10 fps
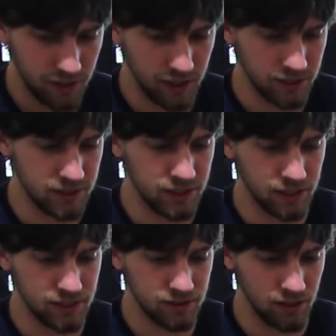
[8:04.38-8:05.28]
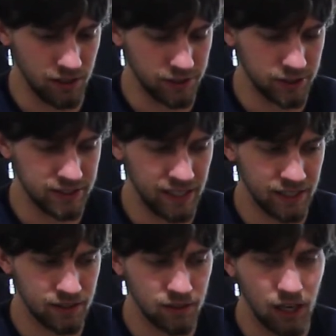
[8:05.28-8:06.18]
Got the 3
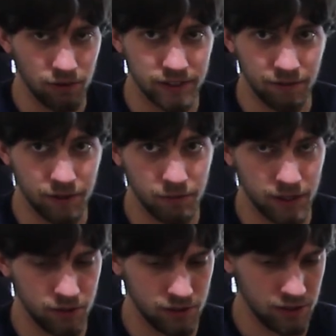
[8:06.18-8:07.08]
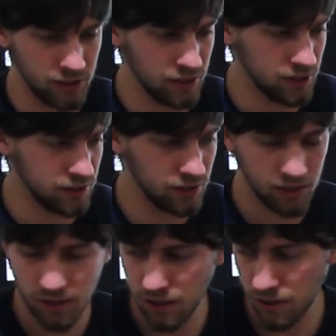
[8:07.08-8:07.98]
SATA, I will definitely be using these
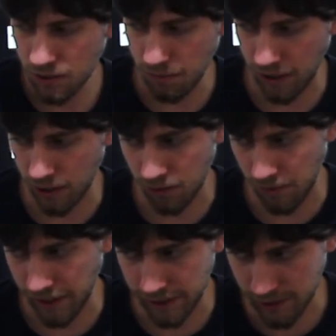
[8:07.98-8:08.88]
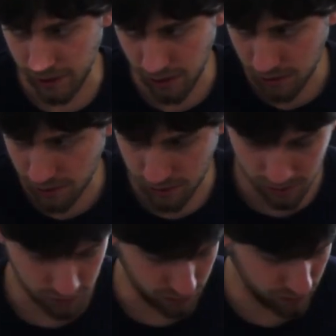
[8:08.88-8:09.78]
to power my 2
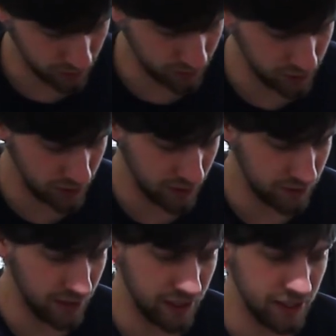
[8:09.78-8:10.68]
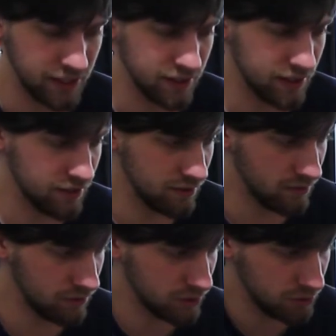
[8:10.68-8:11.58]
hard drives and
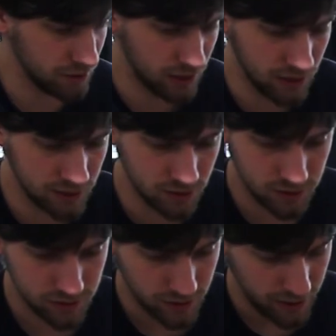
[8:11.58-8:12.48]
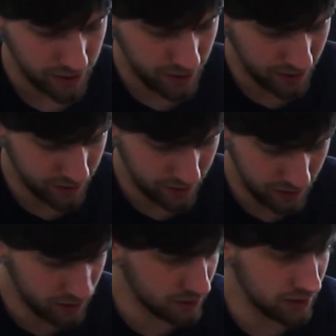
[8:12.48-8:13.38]
recall it. And
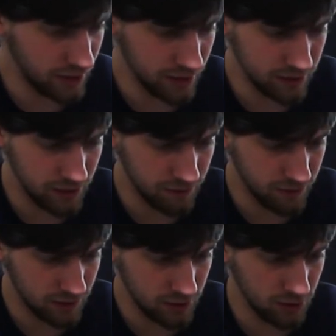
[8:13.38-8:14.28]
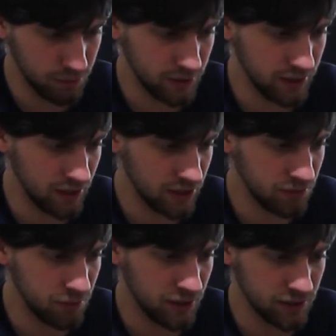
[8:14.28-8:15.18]
this is definitely your PCI
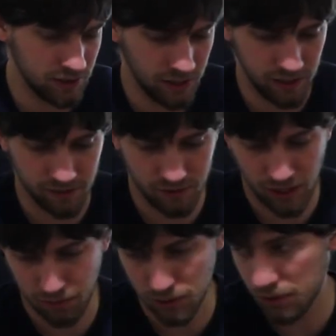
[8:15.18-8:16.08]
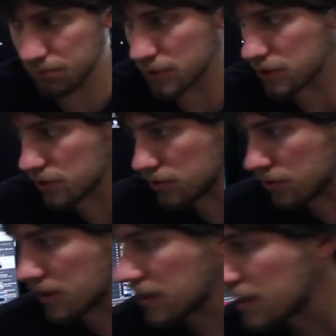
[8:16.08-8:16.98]
Express, they label it blue.